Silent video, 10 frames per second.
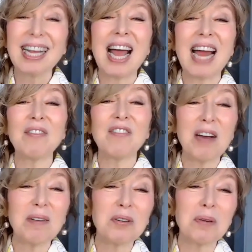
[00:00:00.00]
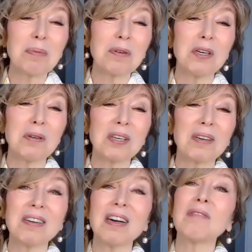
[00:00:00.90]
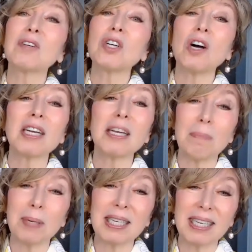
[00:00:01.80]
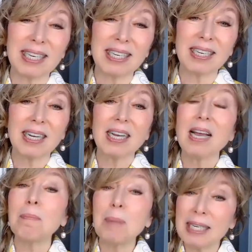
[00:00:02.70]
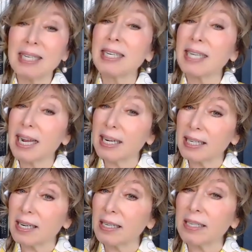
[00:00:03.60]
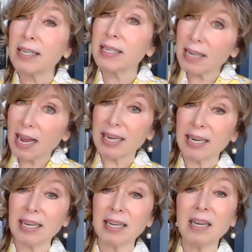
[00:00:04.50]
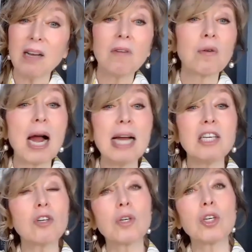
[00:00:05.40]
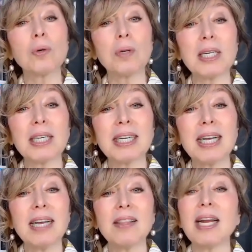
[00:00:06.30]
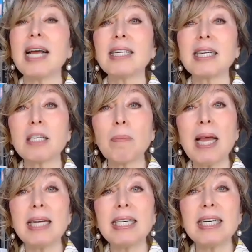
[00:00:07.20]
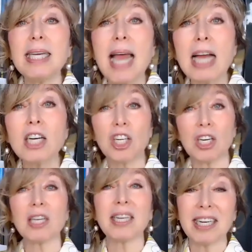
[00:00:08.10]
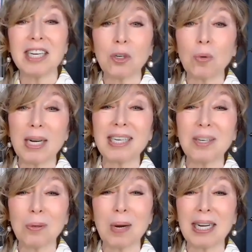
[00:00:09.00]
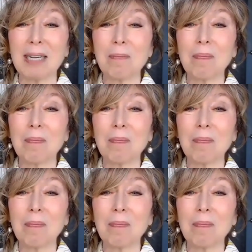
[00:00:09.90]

and founder and producer of Talking Business, a business case study society for high school students that has expanded nationally in 2020.